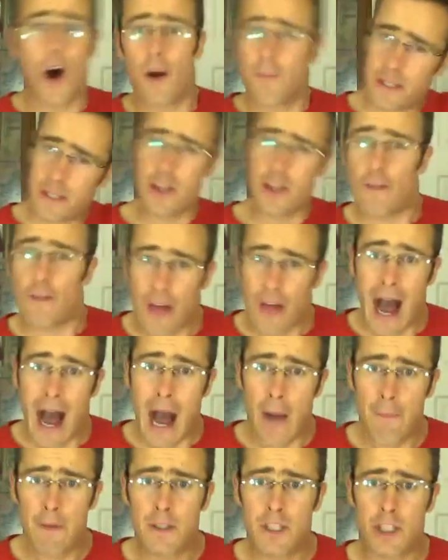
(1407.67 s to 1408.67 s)
stuff that
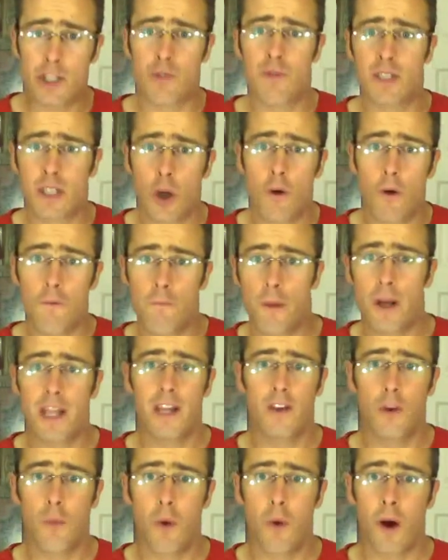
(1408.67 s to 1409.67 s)
happens as a result of money in the
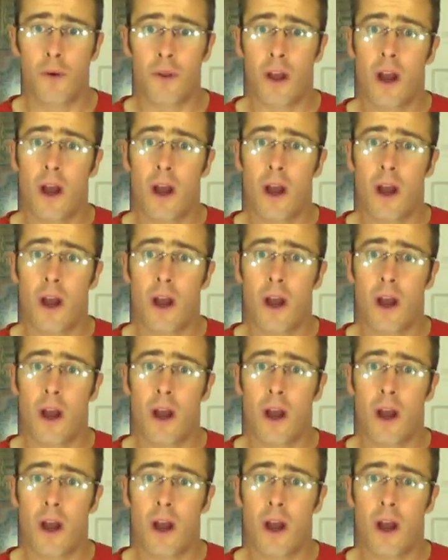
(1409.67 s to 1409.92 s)
world,